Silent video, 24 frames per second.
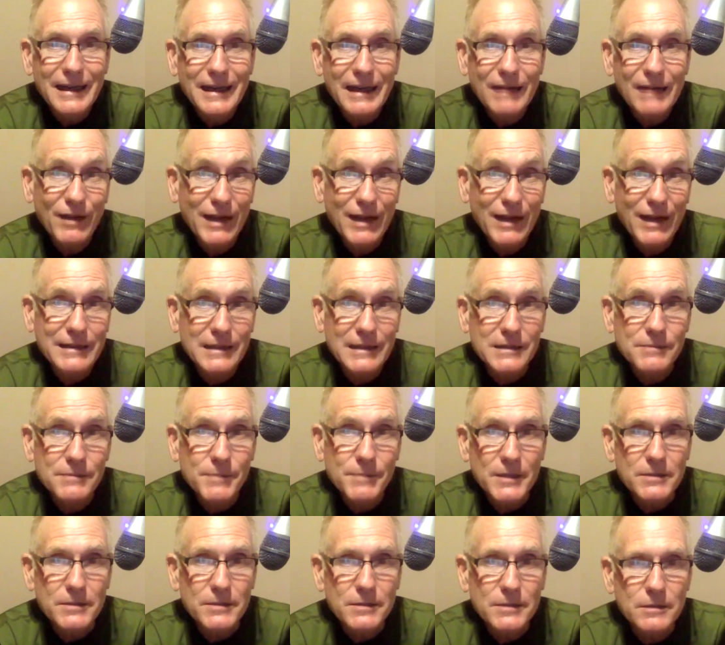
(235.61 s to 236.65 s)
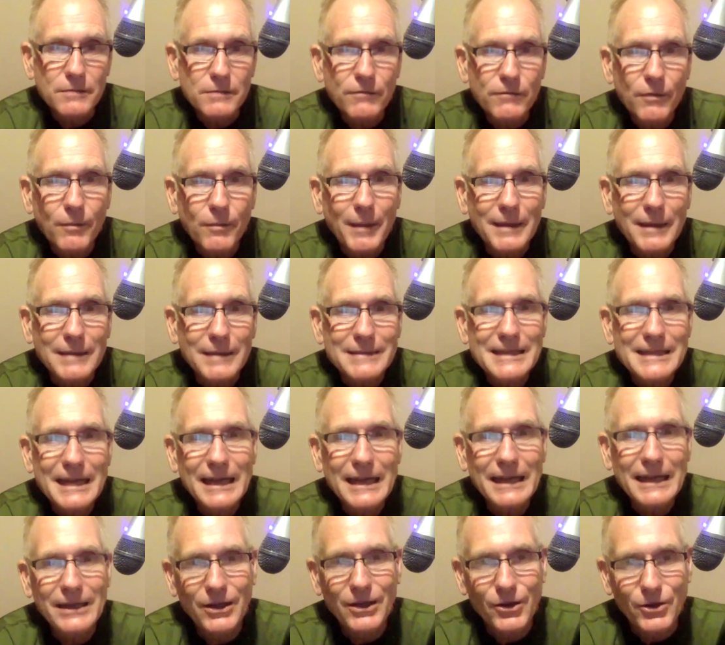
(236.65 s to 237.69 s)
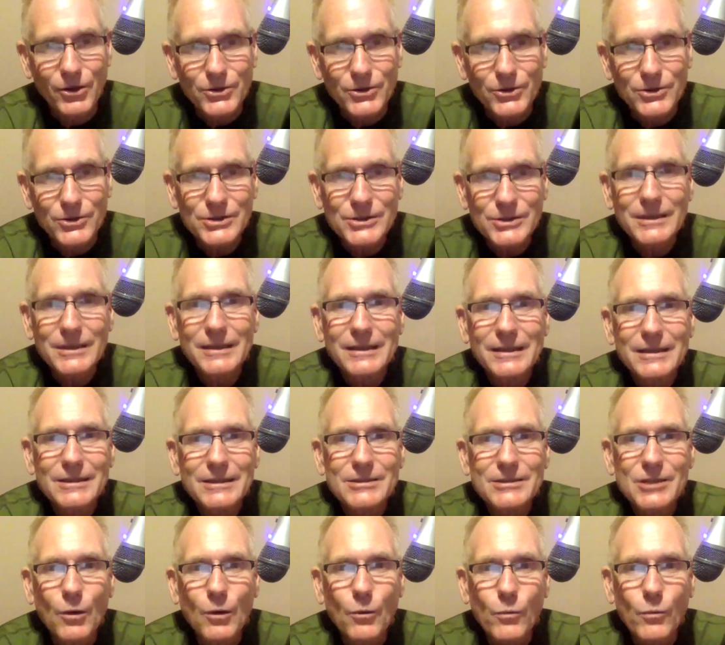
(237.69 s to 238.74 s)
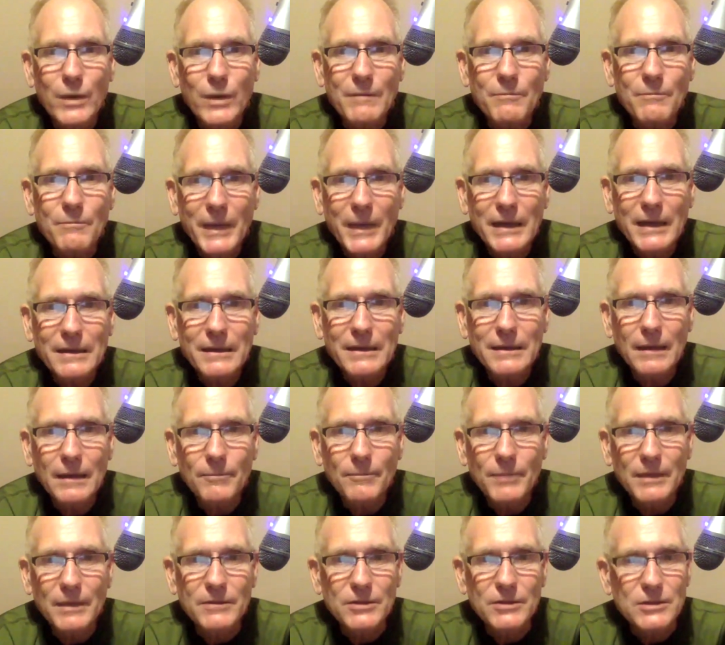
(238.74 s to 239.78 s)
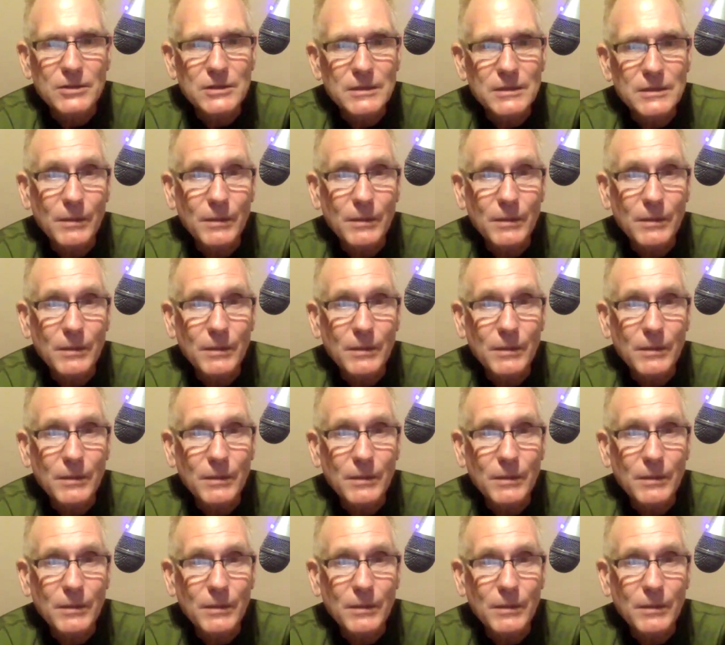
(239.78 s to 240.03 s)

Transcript: And I've had this business for about 10 years. So we picked up and just